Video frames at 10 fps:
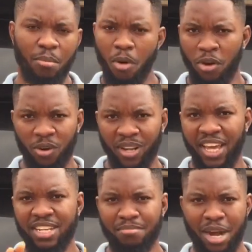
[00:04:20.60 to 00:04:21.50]
more
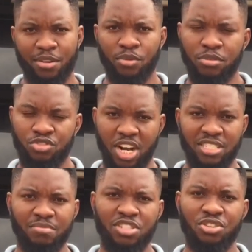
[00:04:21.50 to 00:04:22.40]
rugged manual
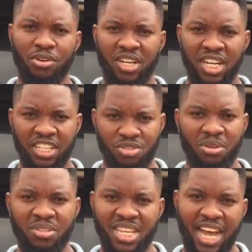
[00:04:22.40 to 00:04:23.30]
transmission
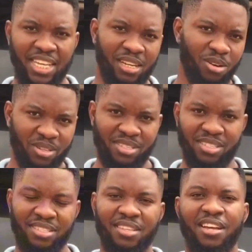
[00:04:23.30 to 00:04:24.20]
Toyota
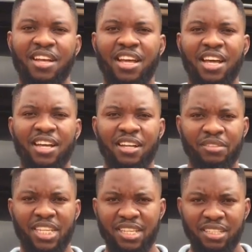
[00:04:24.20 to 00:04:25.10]
Hiluxes.
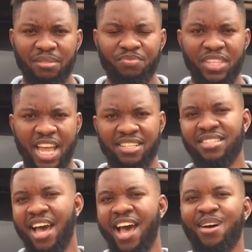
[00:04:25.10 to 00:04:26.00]
The
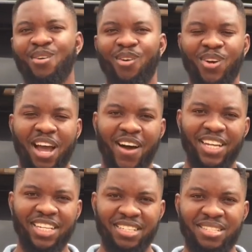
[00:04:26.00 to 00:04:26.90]
next car on
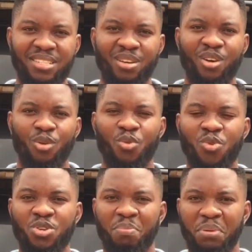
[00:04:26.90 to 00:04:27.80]
our list
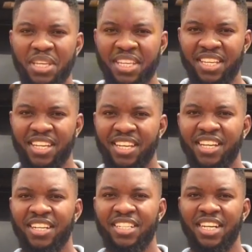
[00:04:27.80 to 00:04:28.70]
would be
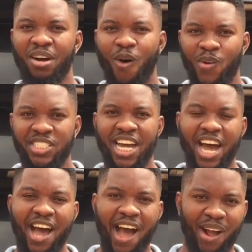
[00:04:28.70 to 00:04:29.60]
the
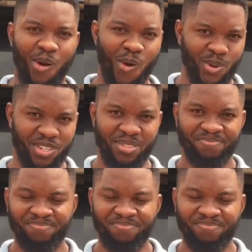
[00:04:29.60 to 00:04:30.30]
Honda Accord.